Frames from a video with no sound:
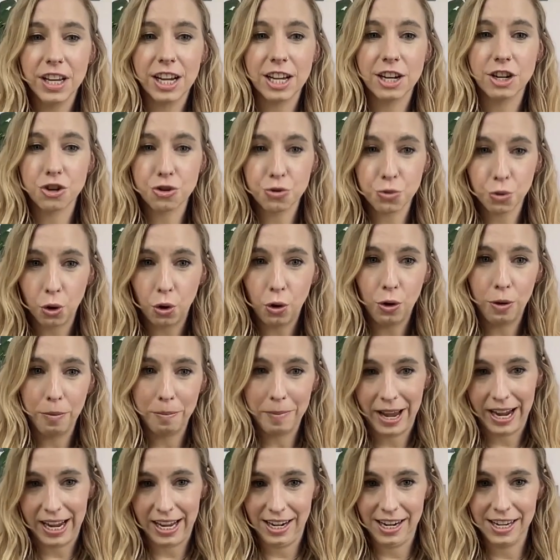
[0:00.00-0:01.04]
the control
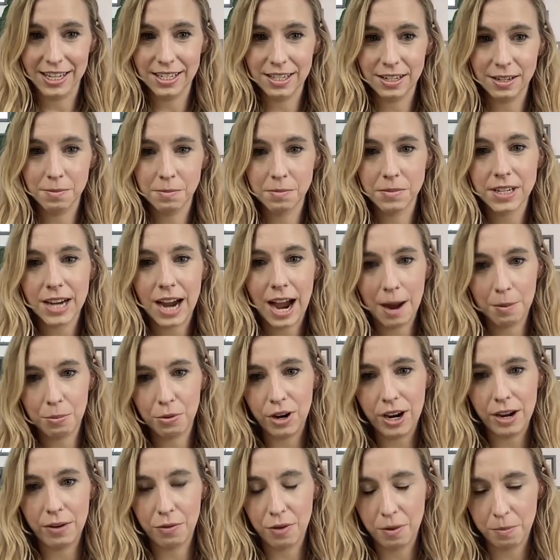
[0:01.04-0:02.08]
mechanism to
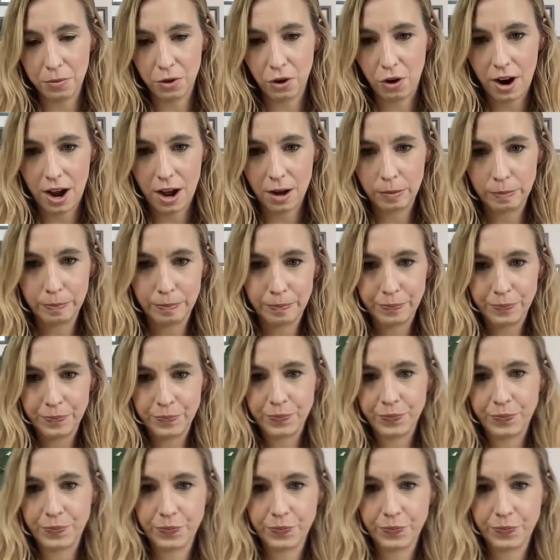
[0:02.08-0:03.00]
operate from the ground.